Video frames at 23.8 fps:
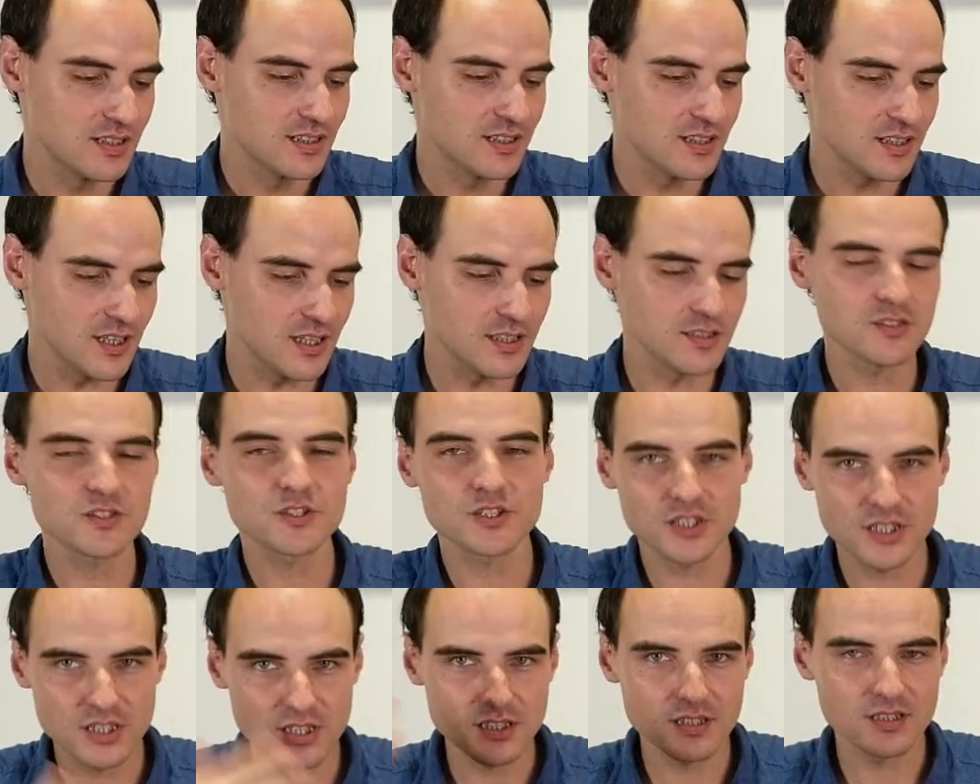and
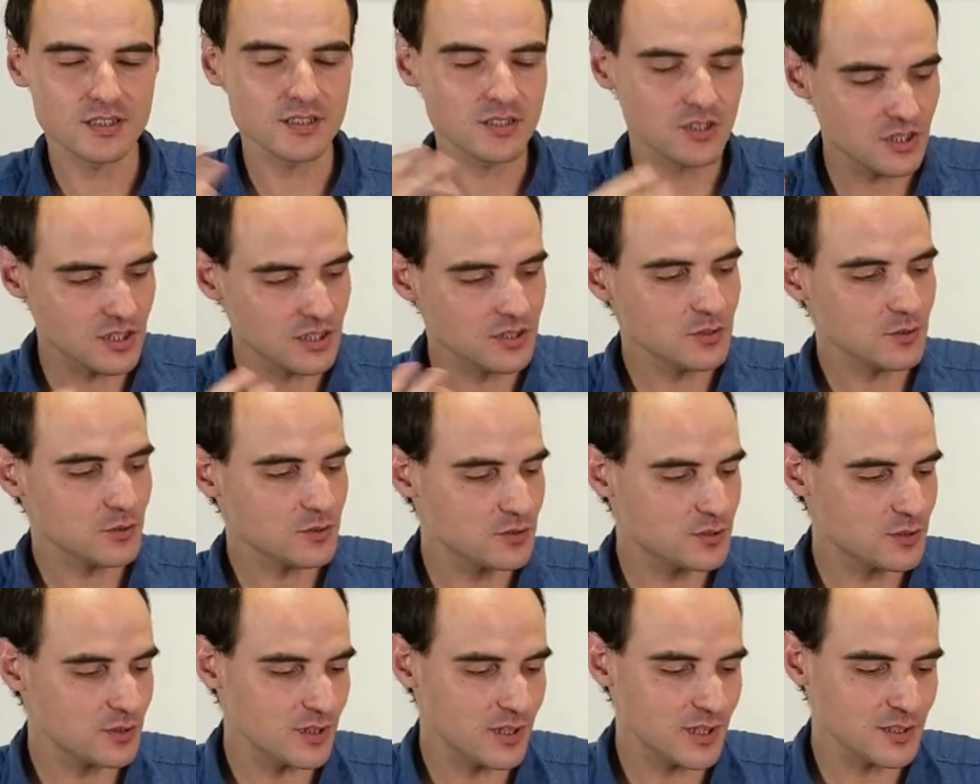she
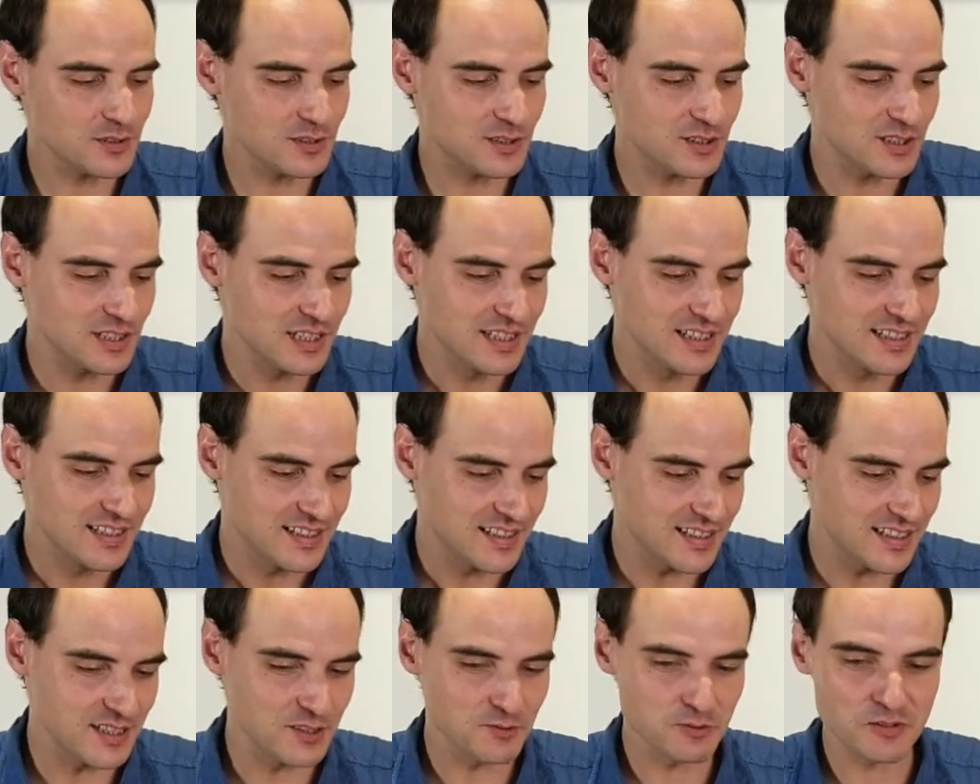talked a lot
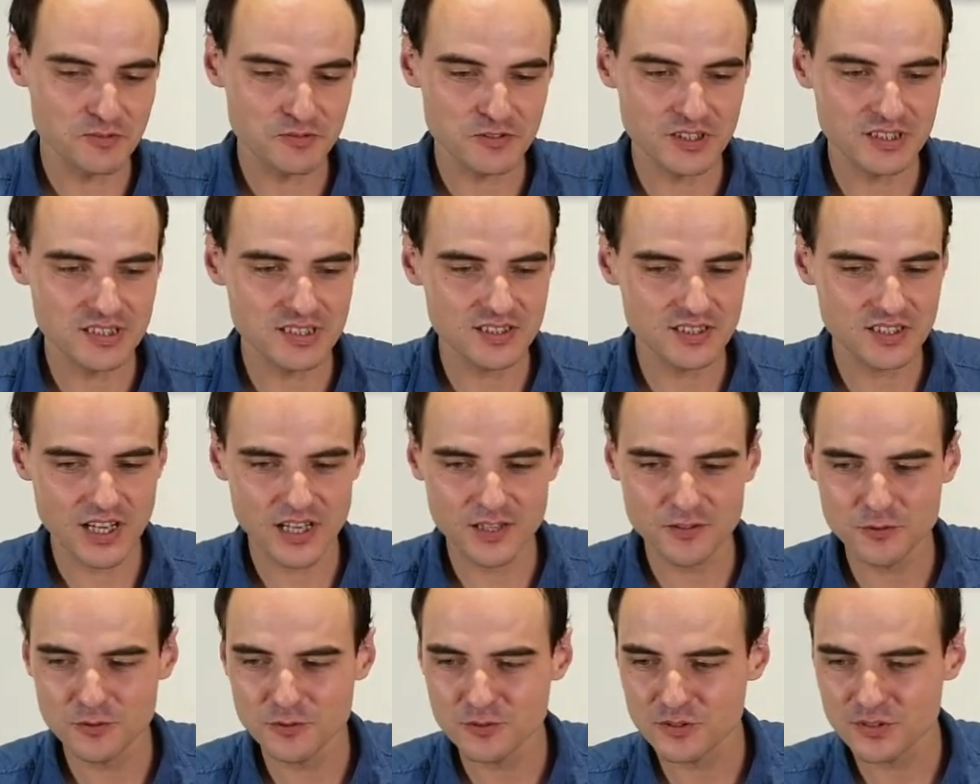with the
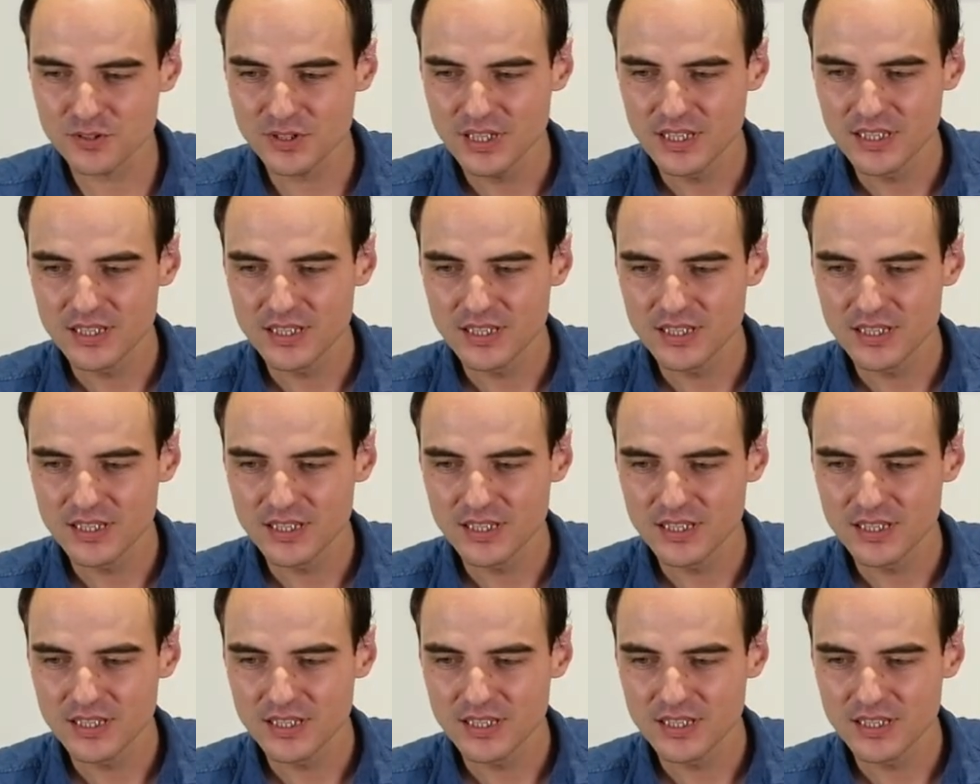designers.